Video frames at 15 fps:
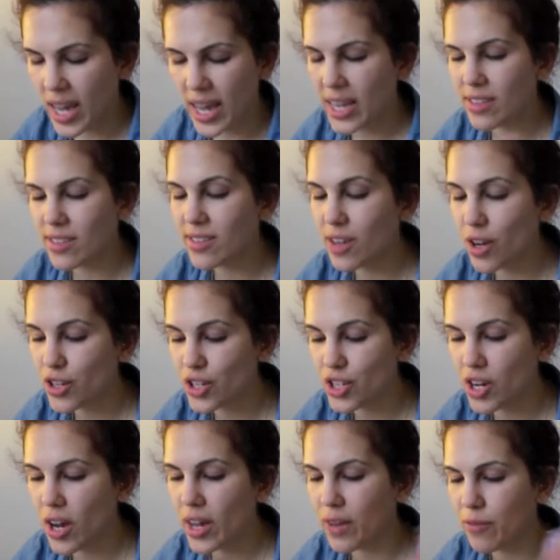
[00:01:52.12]
It
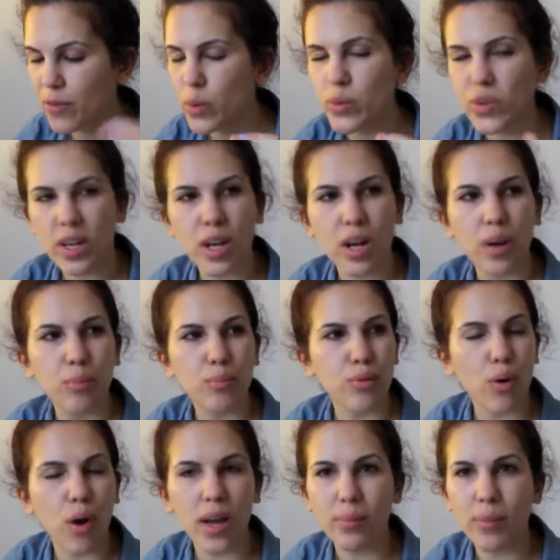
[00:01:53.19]
feels like a
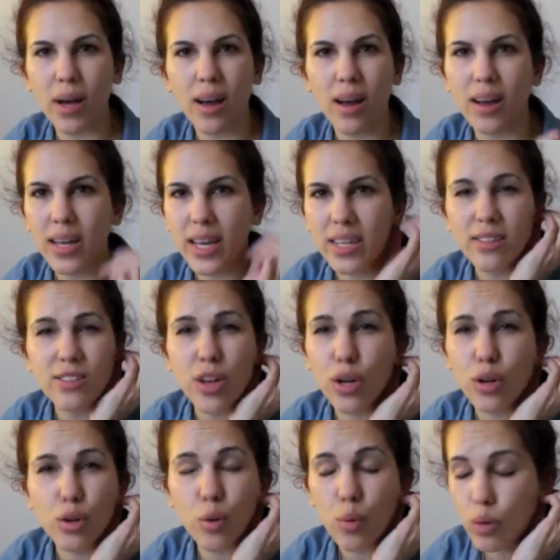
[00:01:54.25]
primer. It's a
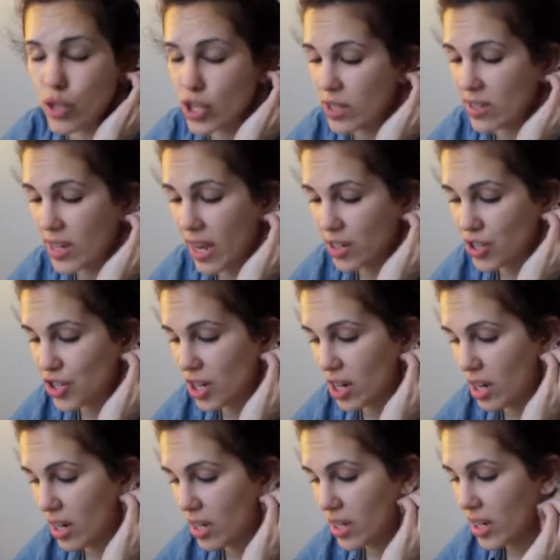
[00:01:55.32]
gorgeous
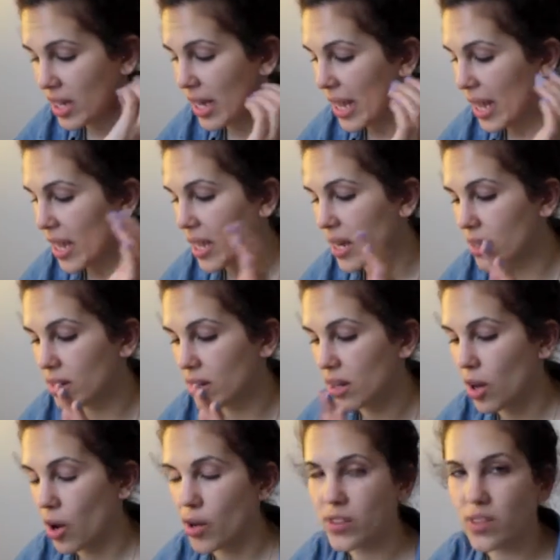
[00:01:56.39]
texture. It
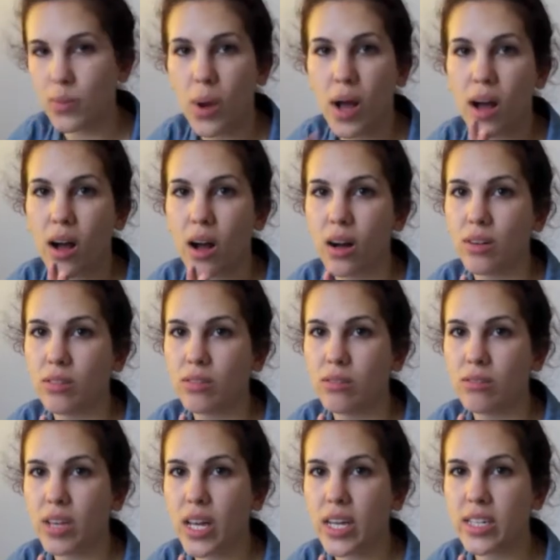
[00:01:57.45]
lasts well.
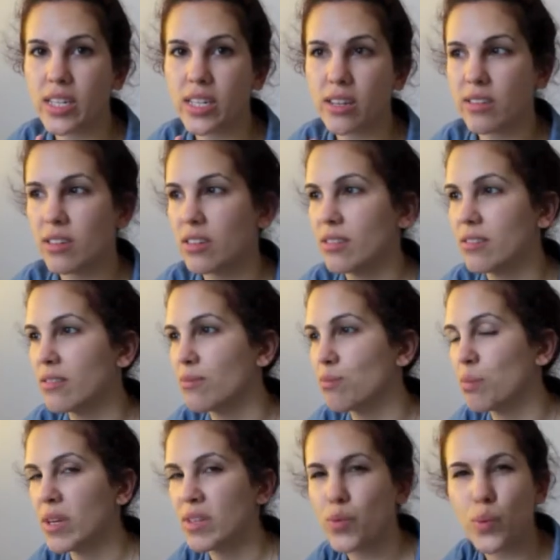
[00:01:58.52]
It doesn't
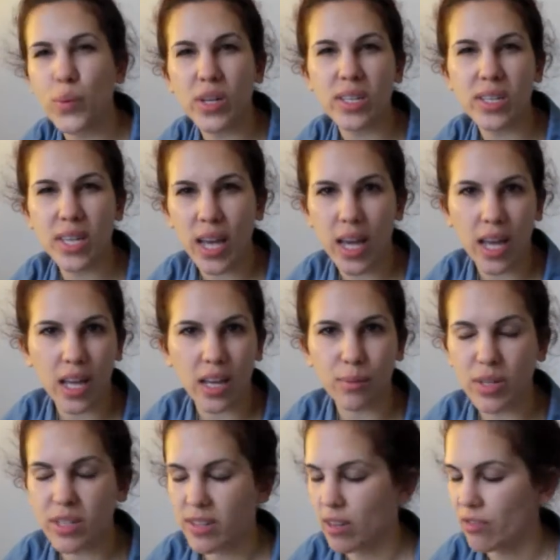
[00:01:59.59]
mess with my skin.
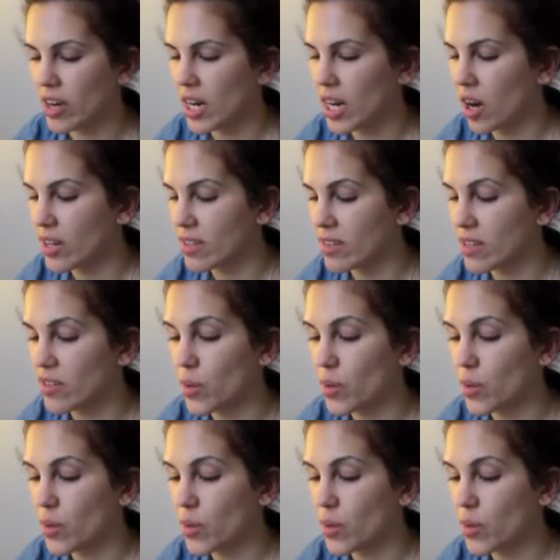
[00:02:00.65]
My skin really likes it.